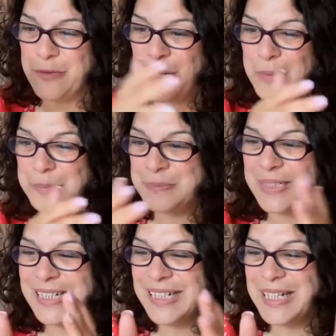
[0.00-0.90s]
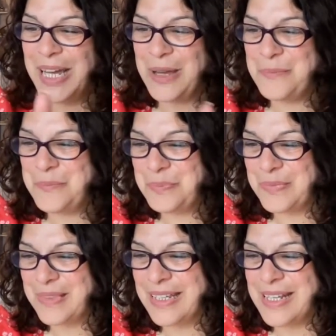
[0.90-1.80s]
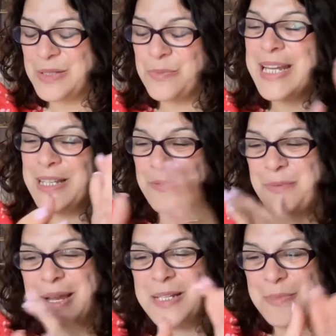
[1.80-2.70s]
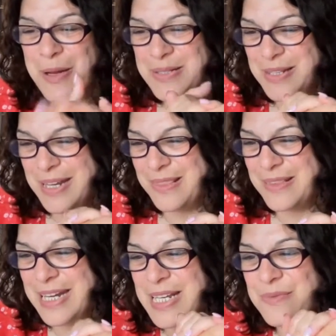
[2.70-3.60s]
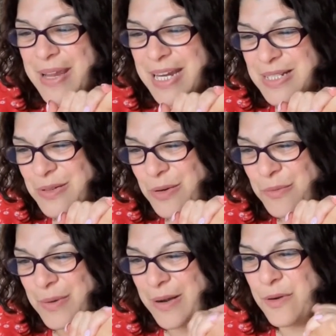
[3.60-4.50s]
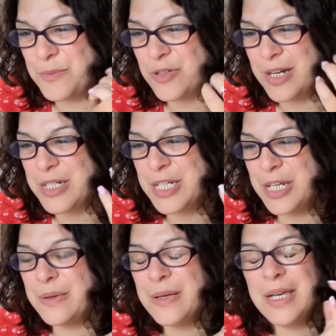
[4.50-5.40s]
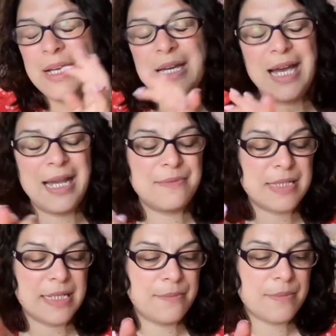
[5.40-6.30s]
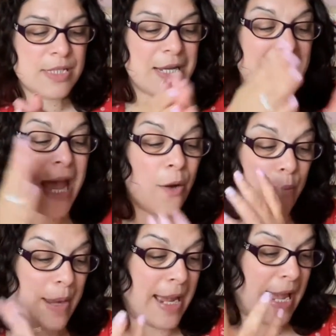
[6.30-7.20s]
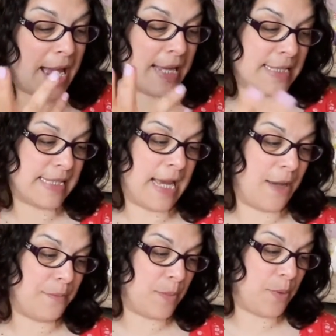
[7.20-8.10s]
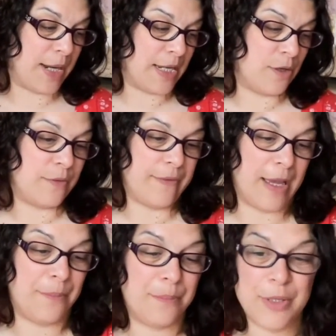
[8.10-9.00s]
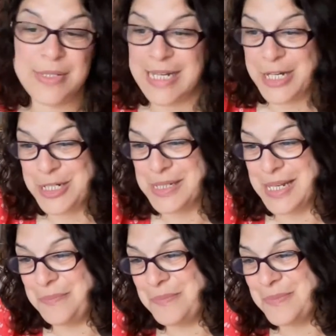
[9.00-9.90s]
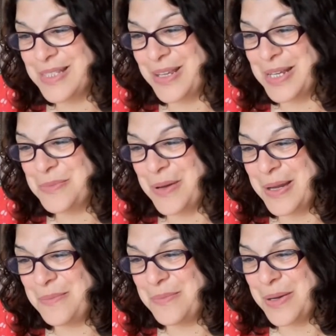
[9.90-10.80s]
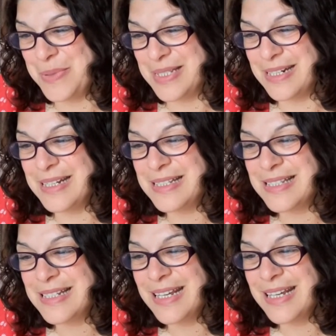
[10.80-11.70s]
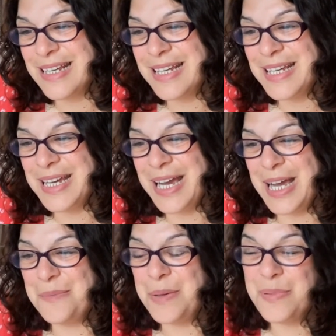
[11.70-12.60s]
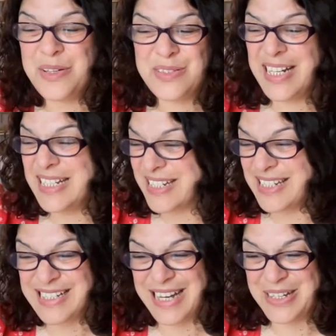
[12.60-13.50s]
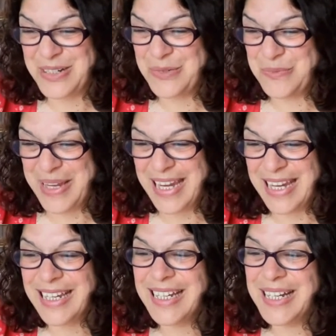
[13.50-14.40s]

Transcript: from, that's waiting for me, I suppose, in the next phase of whatever I'm trying to do. And so now we're at the point of Boost Agency. So that's my business. And Boost really is just an extension of me.